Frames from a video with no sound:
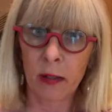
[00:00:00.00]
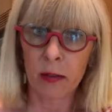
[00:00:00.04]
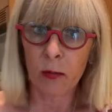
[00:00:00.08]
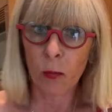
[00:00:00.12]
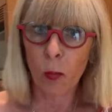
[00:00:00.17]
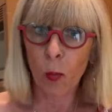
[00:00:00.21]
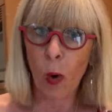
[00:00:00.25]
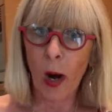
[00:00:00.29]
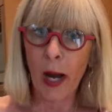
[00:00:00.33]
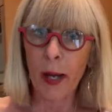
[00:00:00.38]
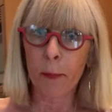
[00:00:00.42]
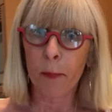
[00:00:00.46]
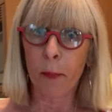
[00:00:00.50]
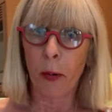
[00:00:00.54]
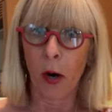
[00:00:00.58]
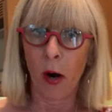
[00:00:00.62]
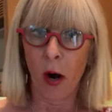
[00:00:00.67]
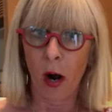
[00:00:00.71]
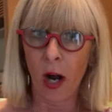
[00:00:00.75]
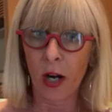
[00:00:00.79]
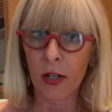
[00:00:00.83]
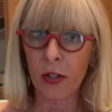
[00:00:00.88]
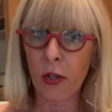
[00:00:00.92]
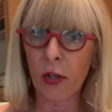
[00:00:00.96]

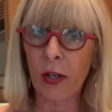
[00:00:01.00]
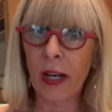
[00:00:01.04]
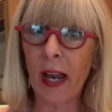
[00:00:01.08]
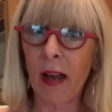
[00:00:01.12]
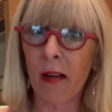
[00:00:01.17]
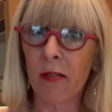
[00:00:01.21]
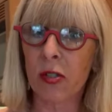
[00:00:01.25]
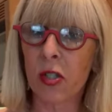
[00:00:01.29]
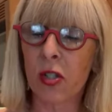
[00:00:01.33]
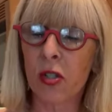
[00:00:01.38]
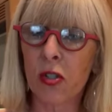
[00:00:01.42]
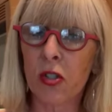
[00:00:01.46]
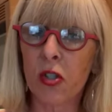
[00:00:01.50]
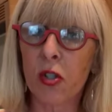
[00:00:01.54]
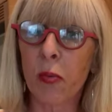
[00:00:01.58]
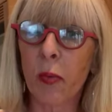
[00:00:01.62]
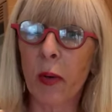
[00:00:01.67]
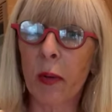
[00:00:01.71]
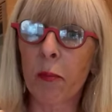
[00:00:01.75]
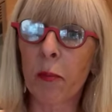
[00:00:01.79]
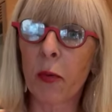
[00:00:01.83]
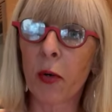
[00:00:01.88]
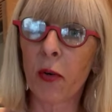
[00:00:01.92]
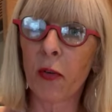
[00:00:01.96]
wipe on your counter to
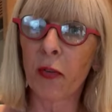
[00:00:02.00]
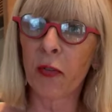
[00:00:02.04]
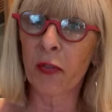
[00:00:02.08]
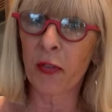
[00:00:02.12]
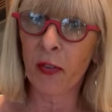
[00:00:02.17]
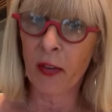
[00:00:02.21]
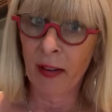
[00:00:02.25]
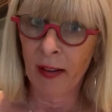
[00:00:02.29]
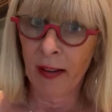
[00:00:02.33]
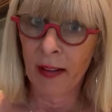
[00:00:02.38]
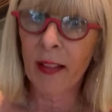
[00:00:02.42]
remove